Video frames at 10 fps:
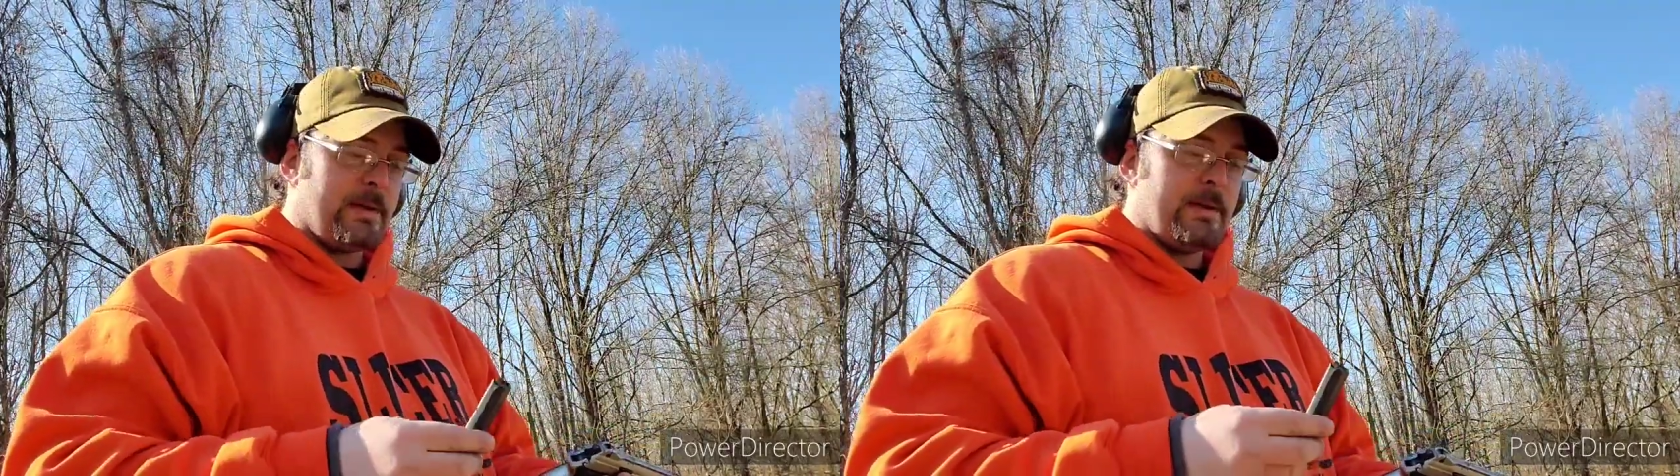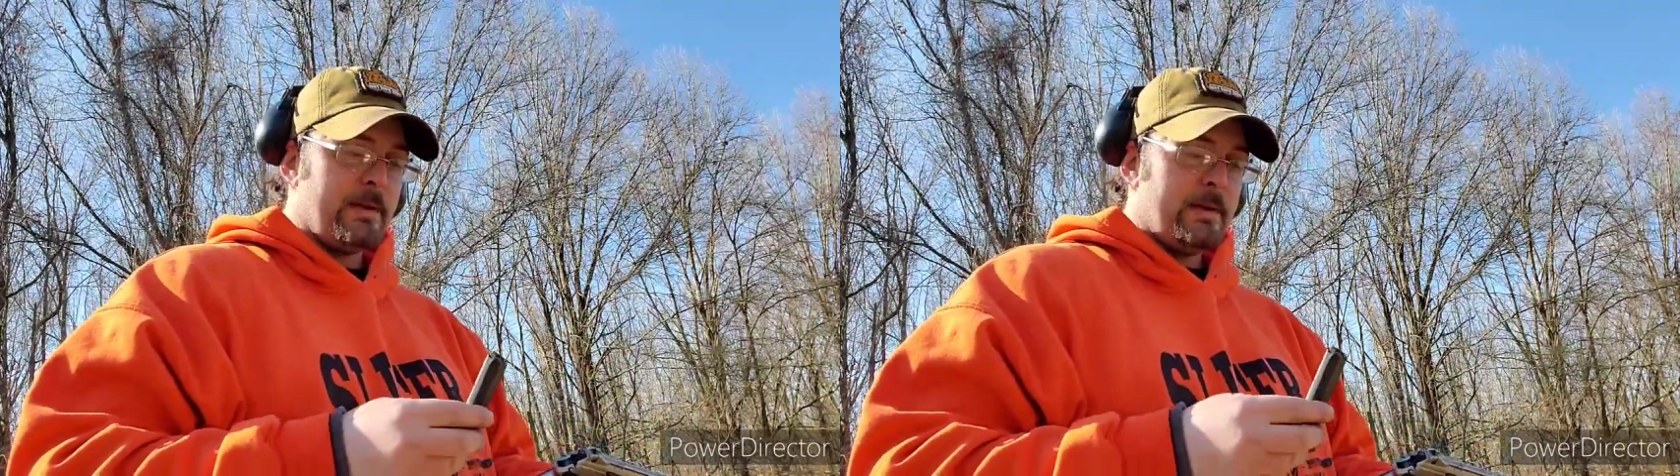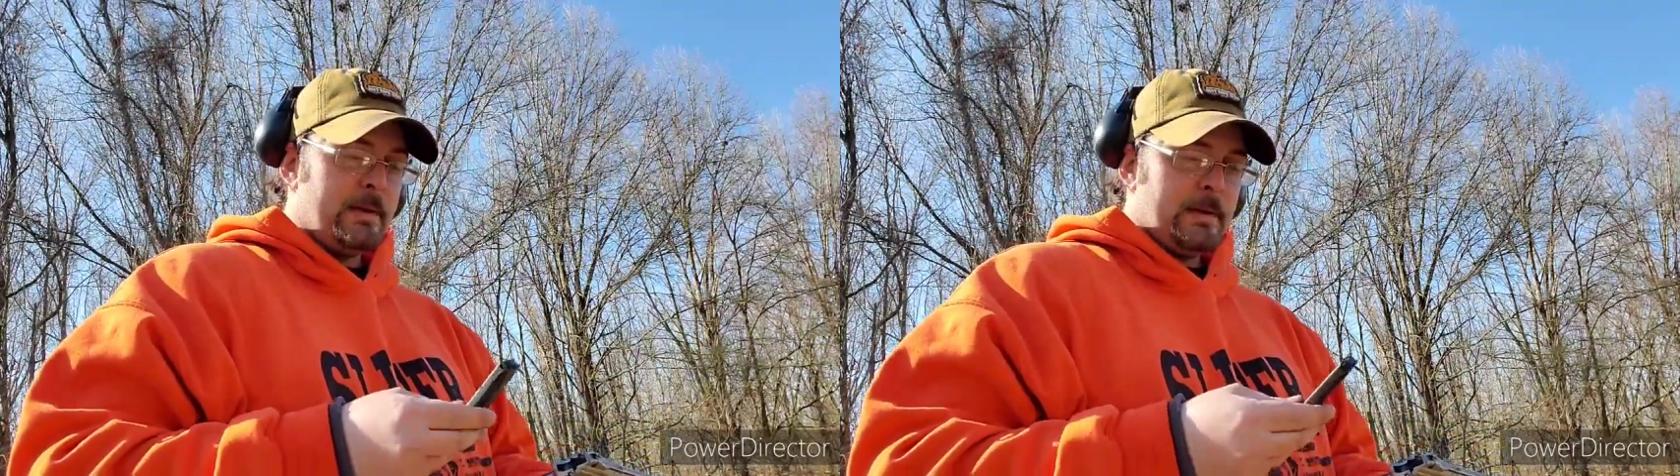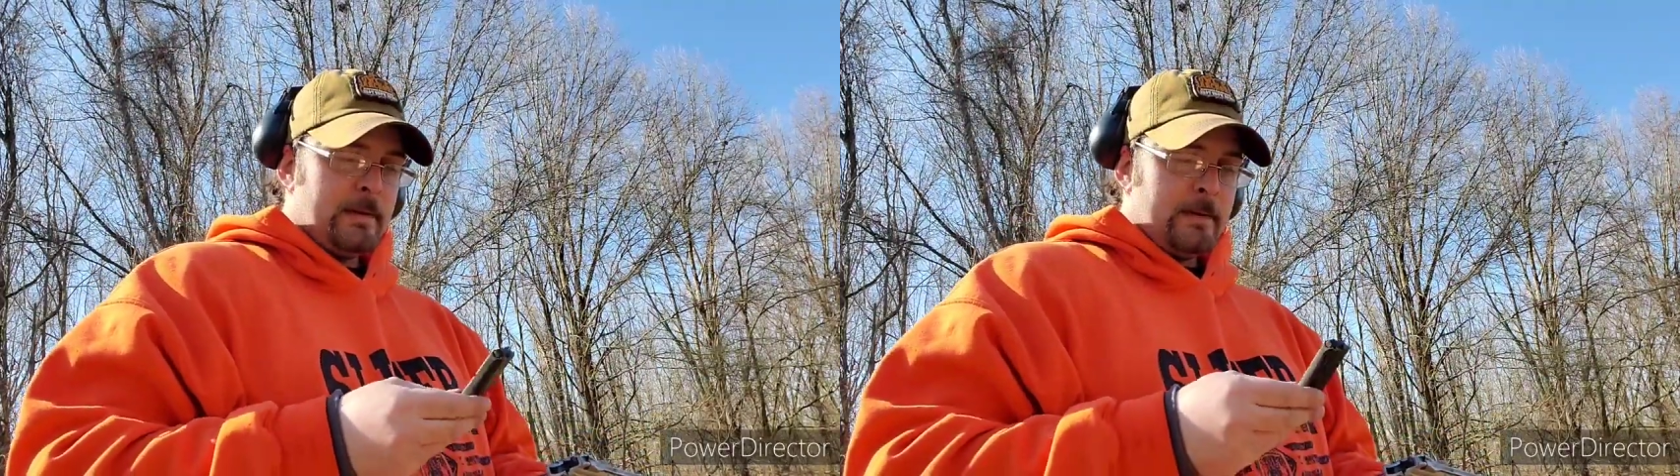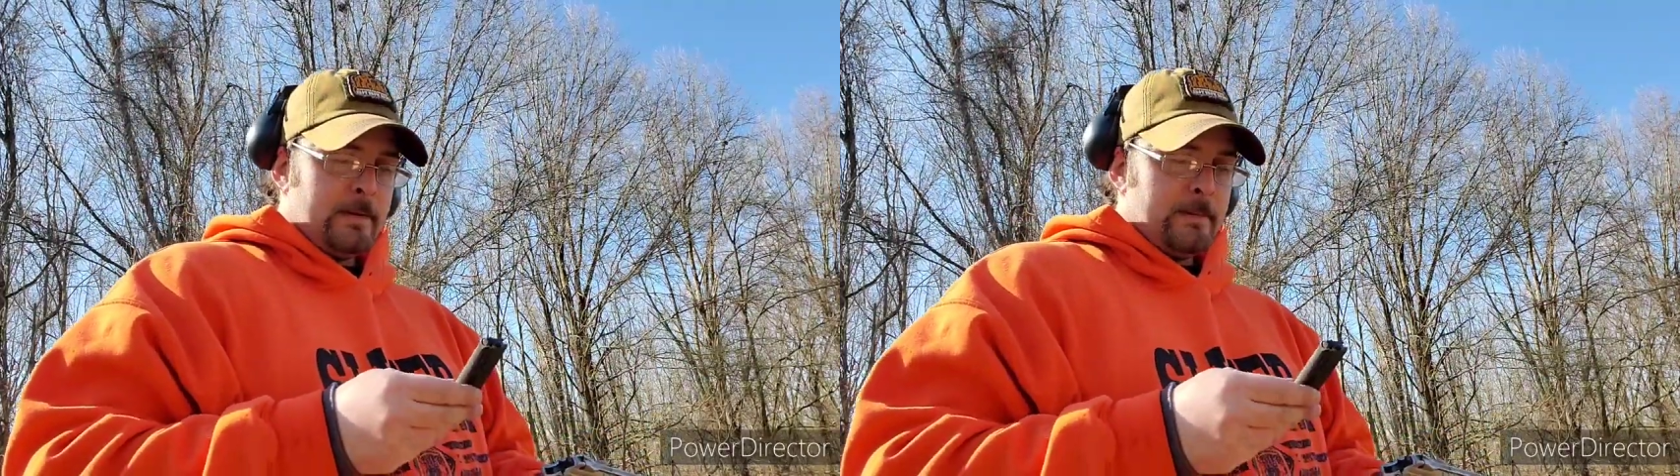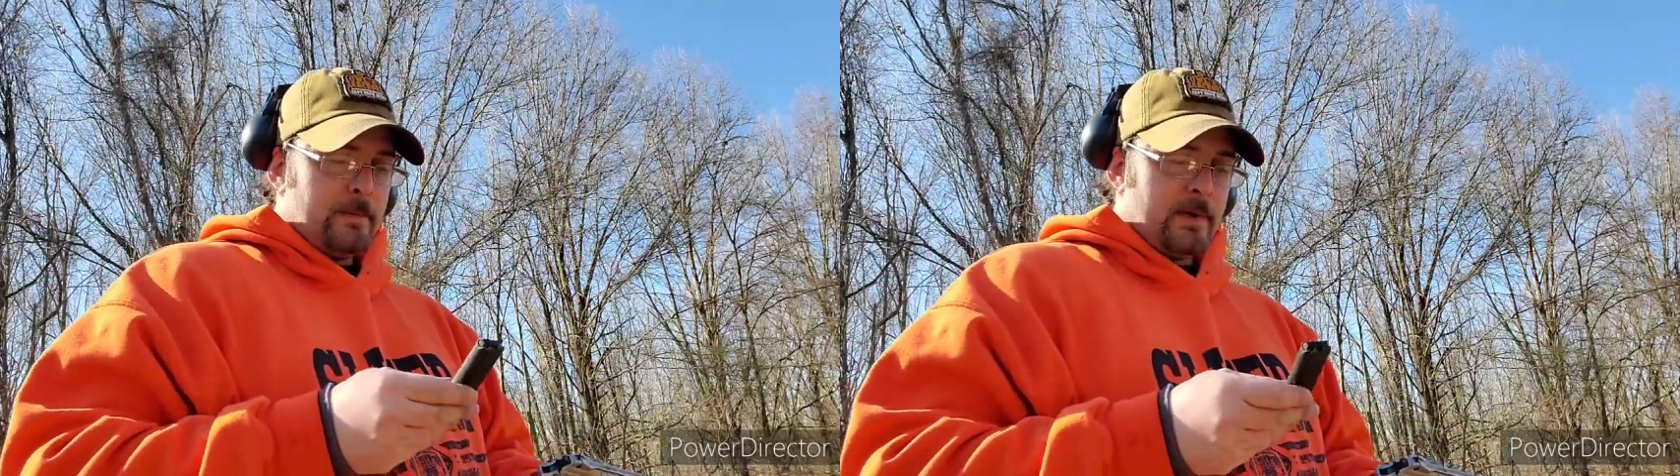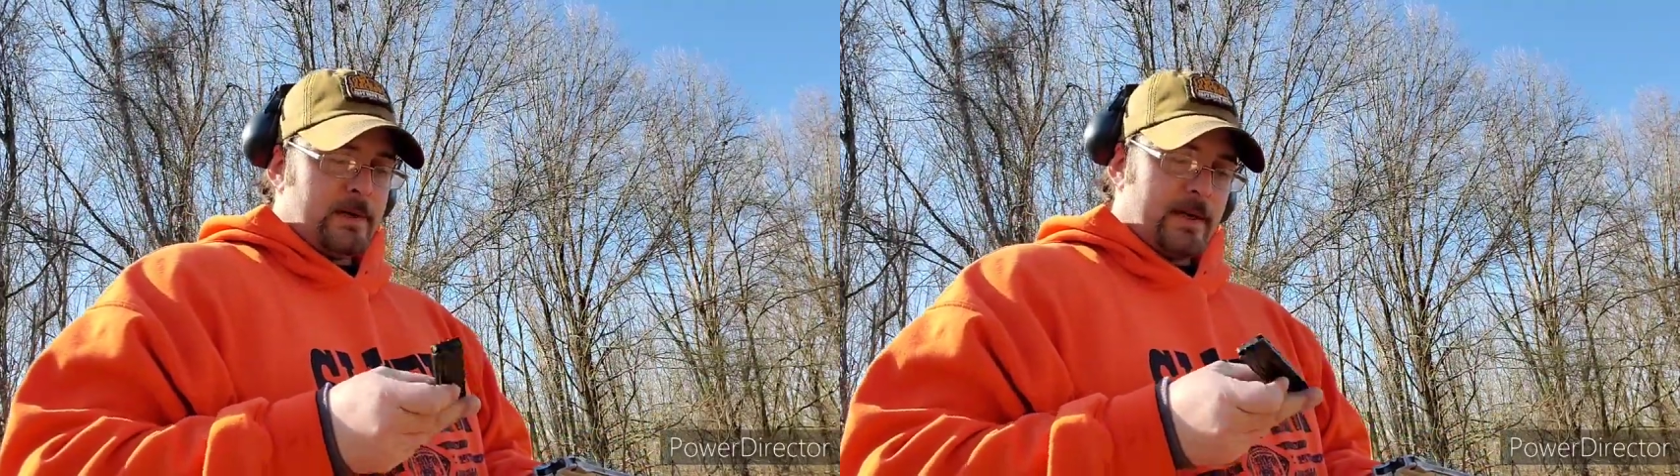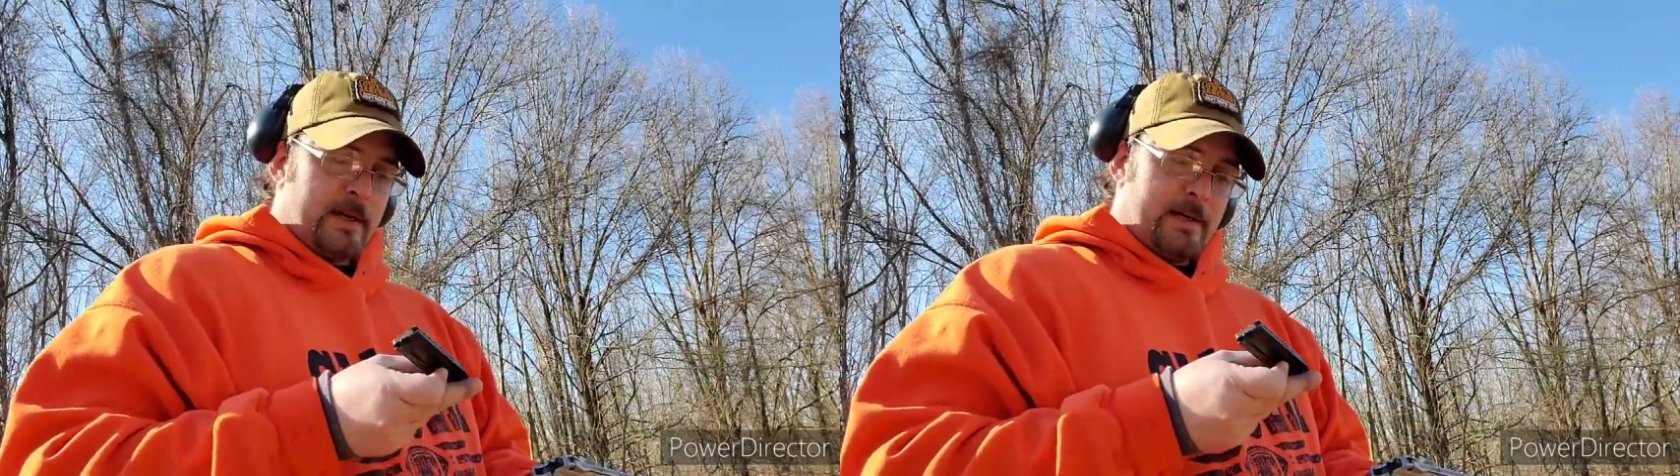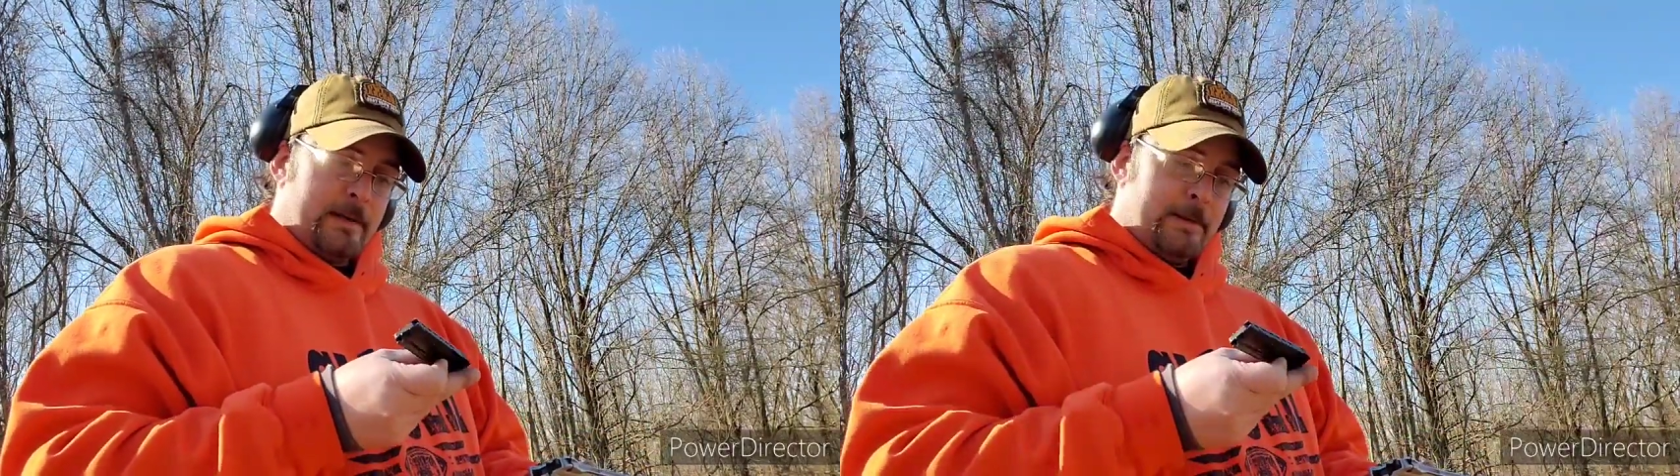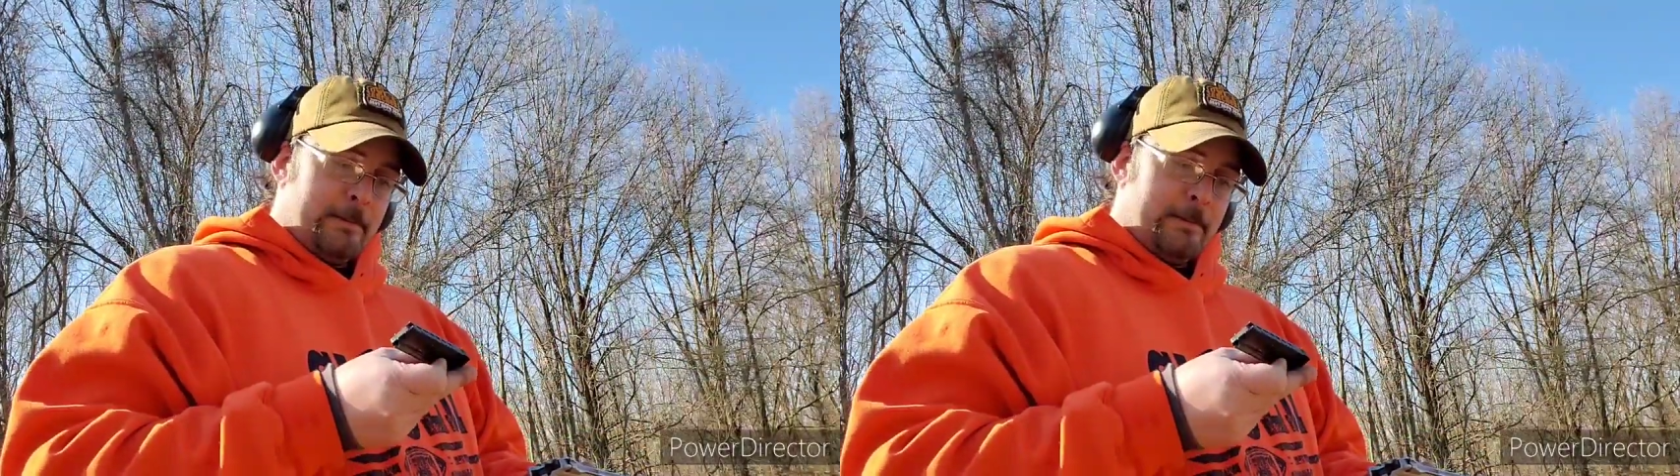it. But I